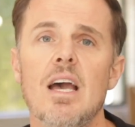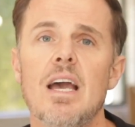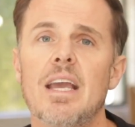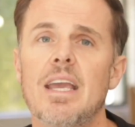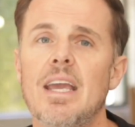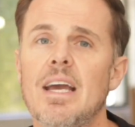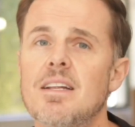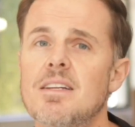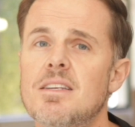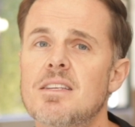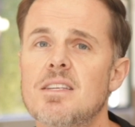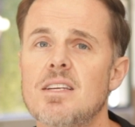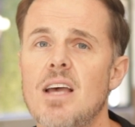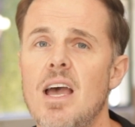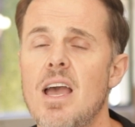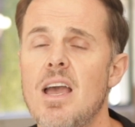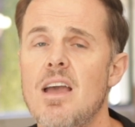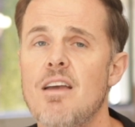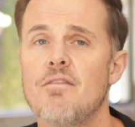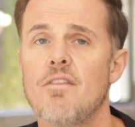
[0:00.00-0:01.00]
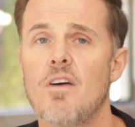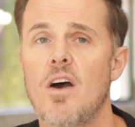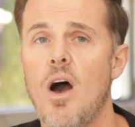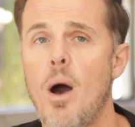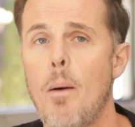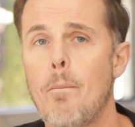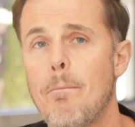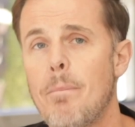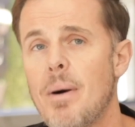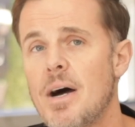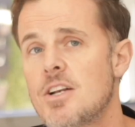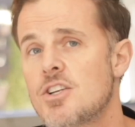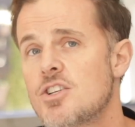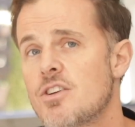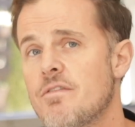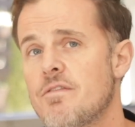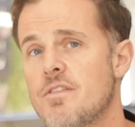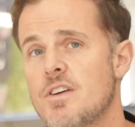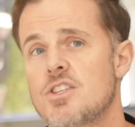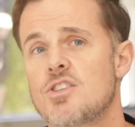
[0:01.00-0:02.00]
can save a bunch of
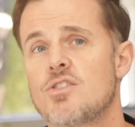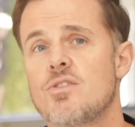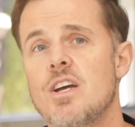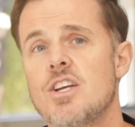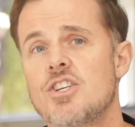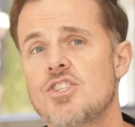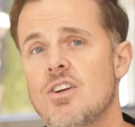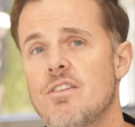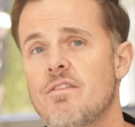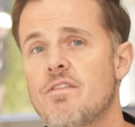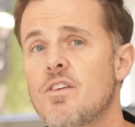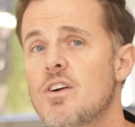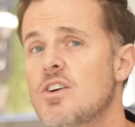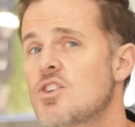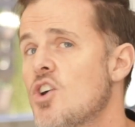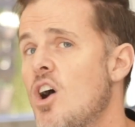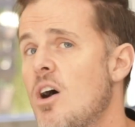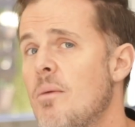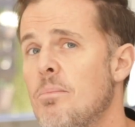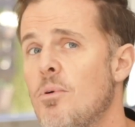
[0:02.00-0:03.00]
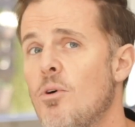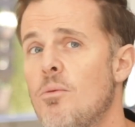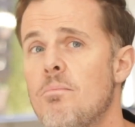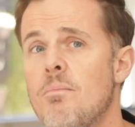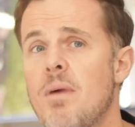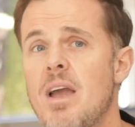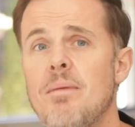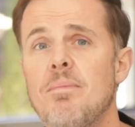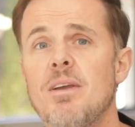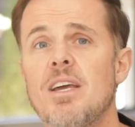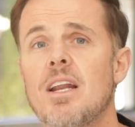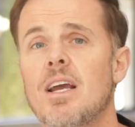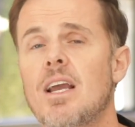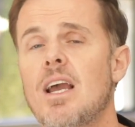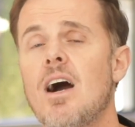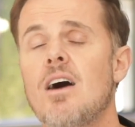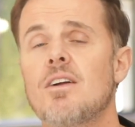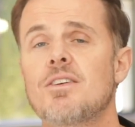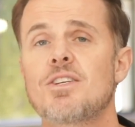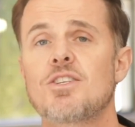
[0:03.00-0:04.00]
frustration. For example, maybe an
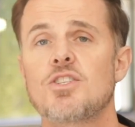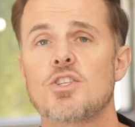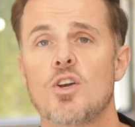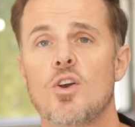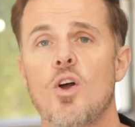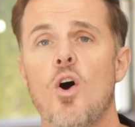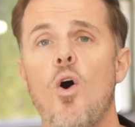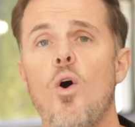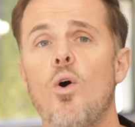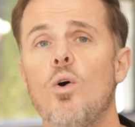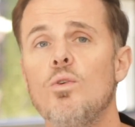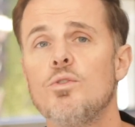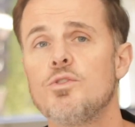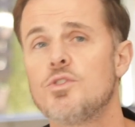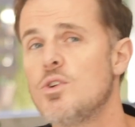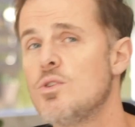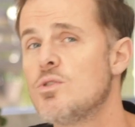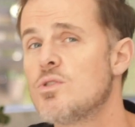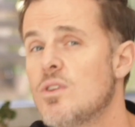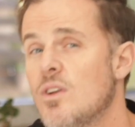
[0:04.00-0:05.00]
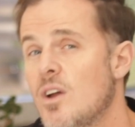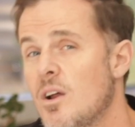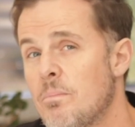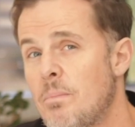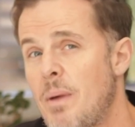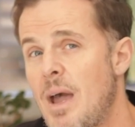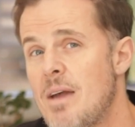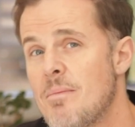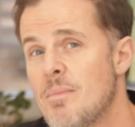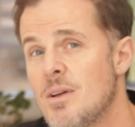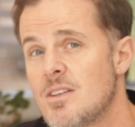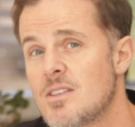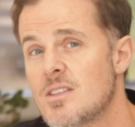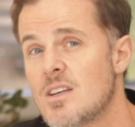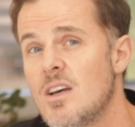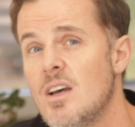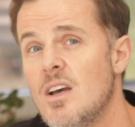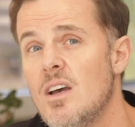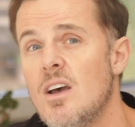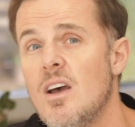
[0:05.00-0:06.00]
account is on hold due to non-payment
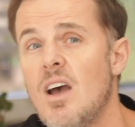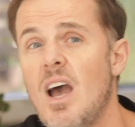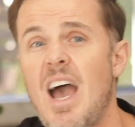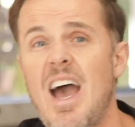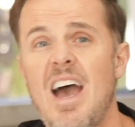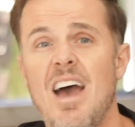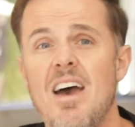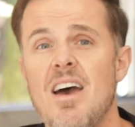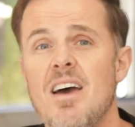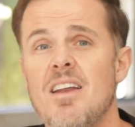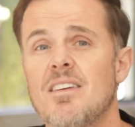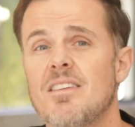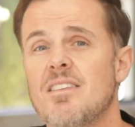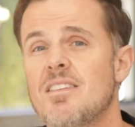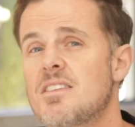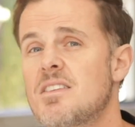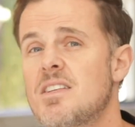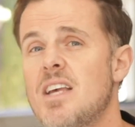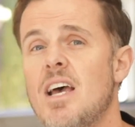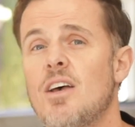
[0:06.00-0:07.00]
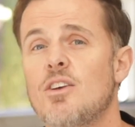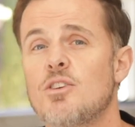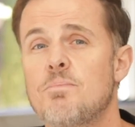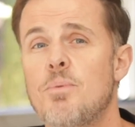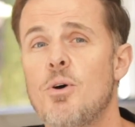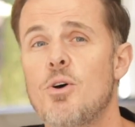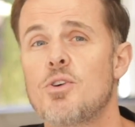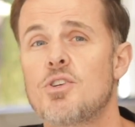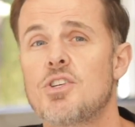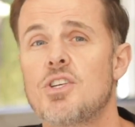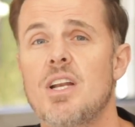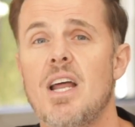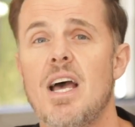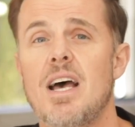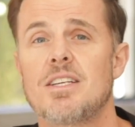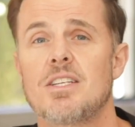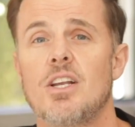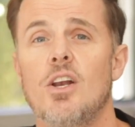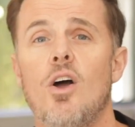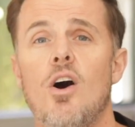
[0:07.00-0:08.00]
and the salesperson
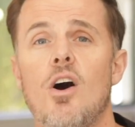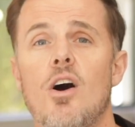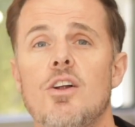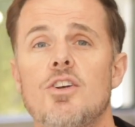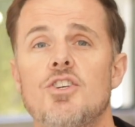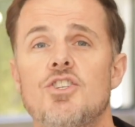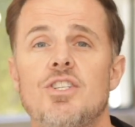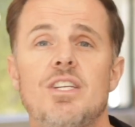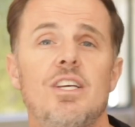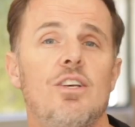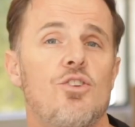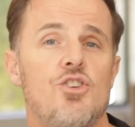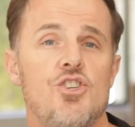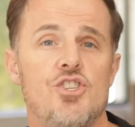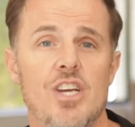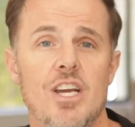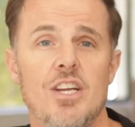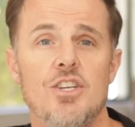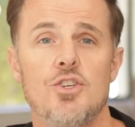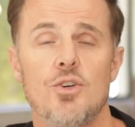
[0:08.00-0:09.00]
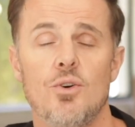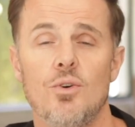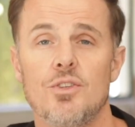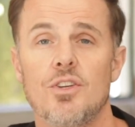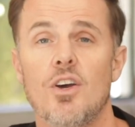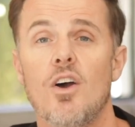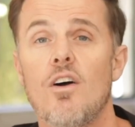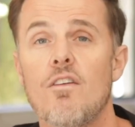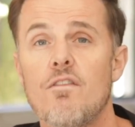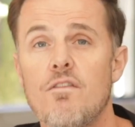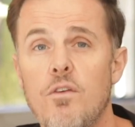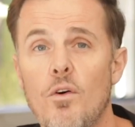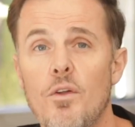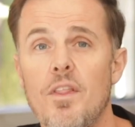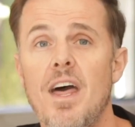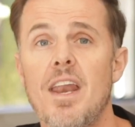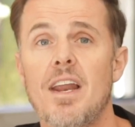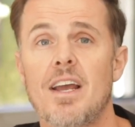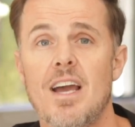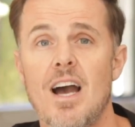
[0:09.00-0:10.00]
has a large deal scheduled for
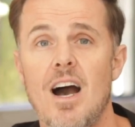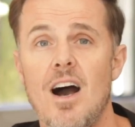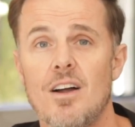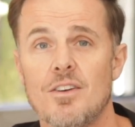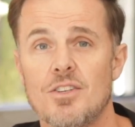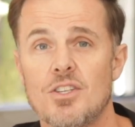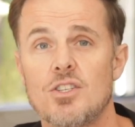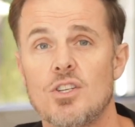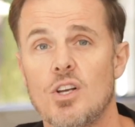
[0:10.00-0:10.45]
that account to